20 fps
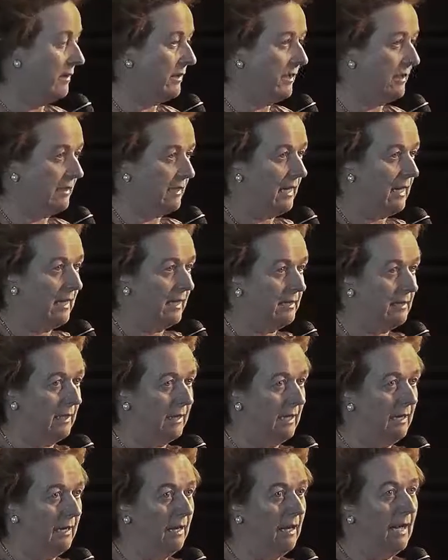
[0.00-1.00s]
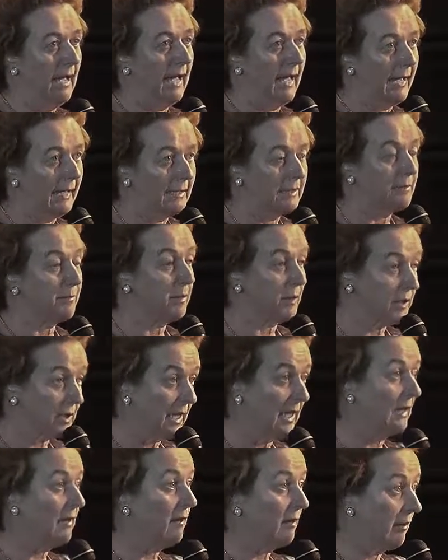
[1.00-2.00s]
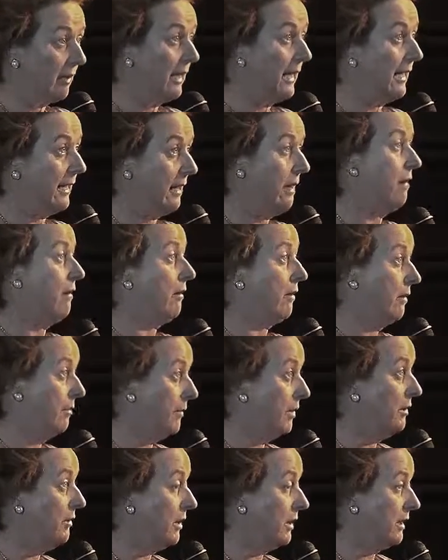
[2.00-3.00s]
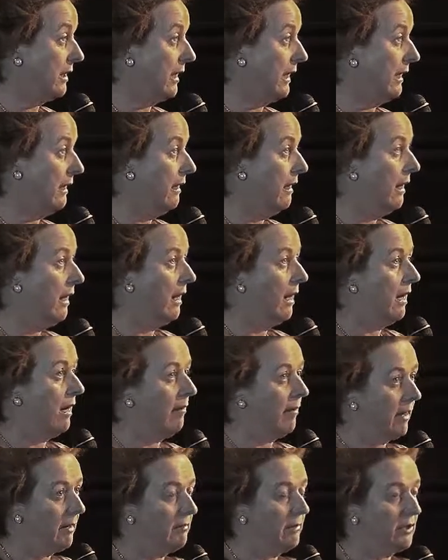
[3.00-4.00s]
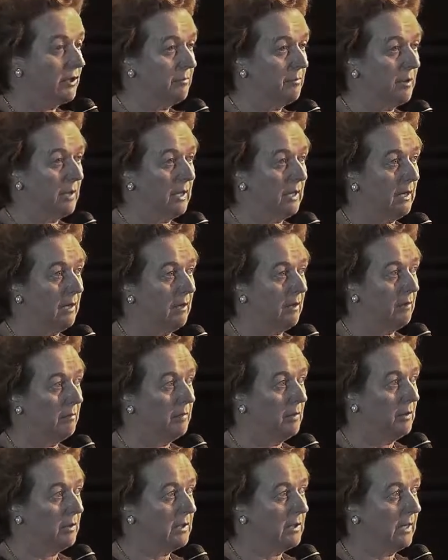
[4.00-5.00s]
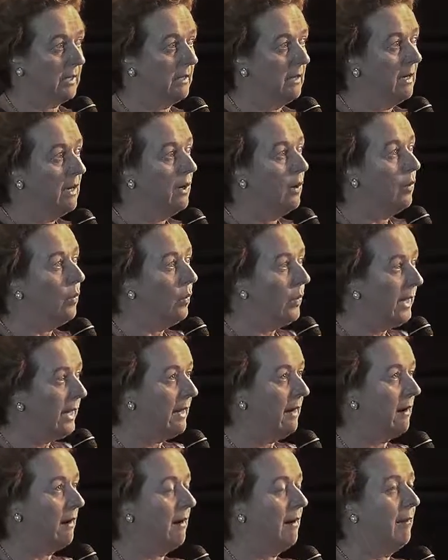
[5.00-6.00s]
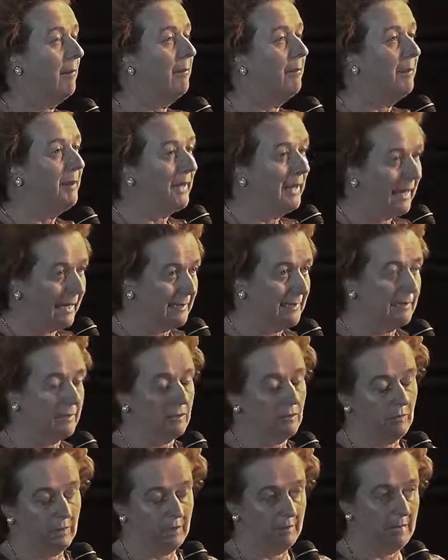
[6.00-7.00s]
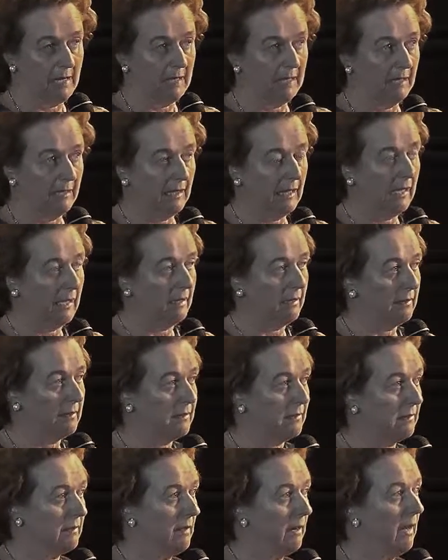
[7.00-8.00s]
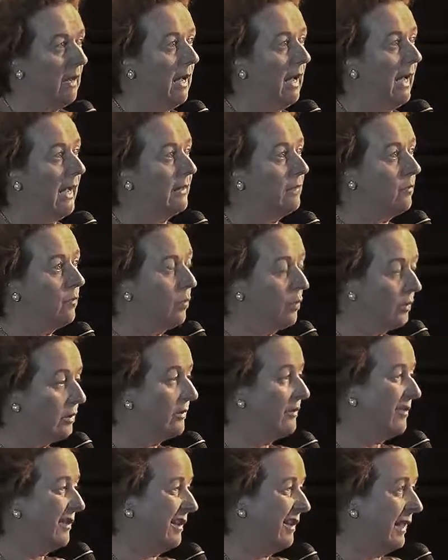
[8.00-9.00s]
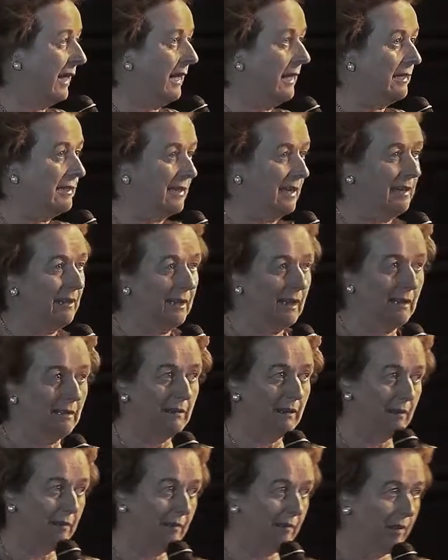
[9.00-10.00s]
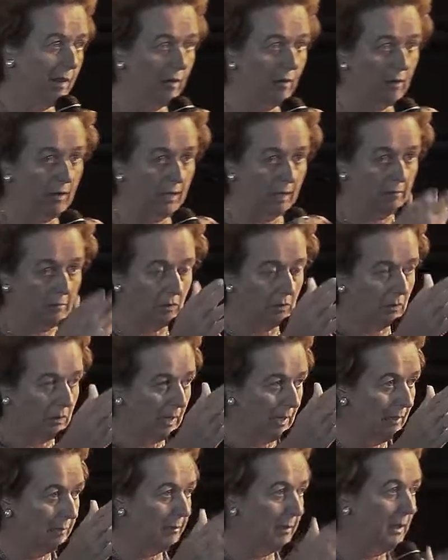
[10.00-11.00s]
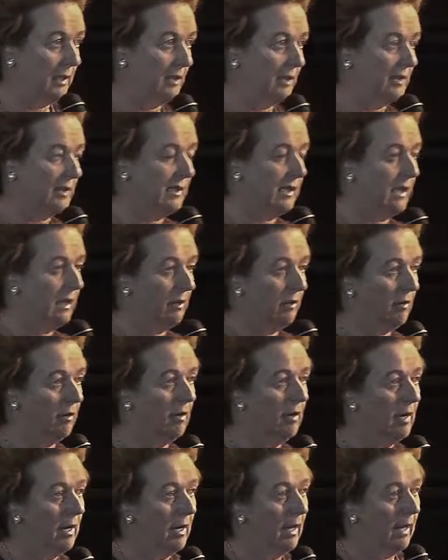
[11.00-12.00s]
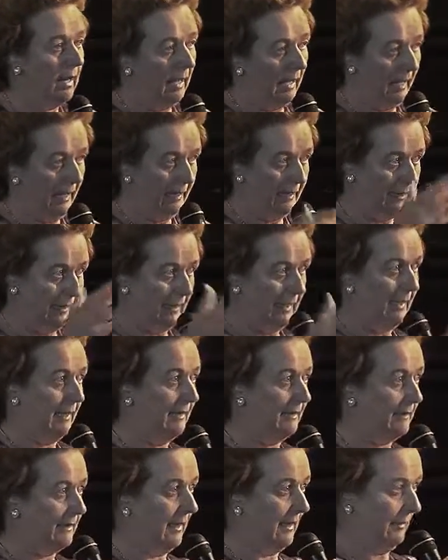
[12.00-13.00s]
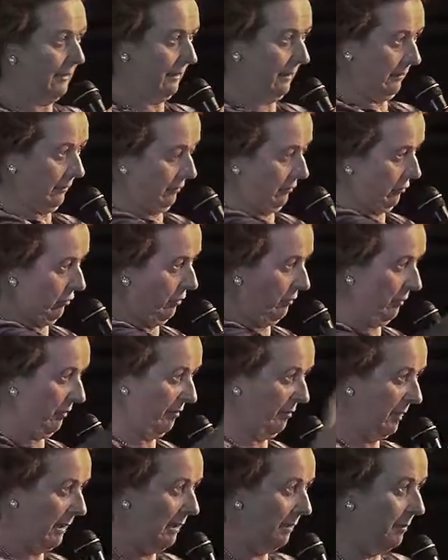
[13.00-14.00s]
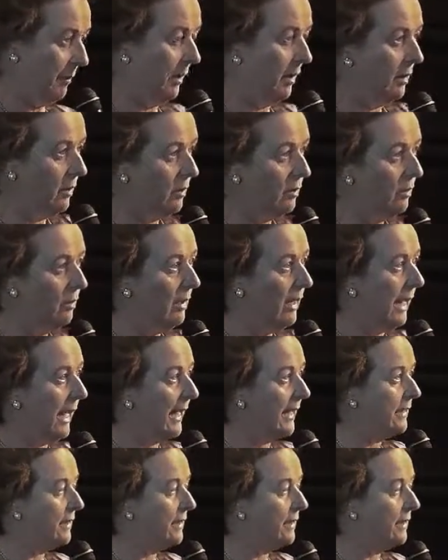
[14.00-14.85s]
our society, and particularly in our community, our Irish American community. We are blessed with many things, and one of the things I think this year, and I'm looking at Pierce here and Liz and the group of people who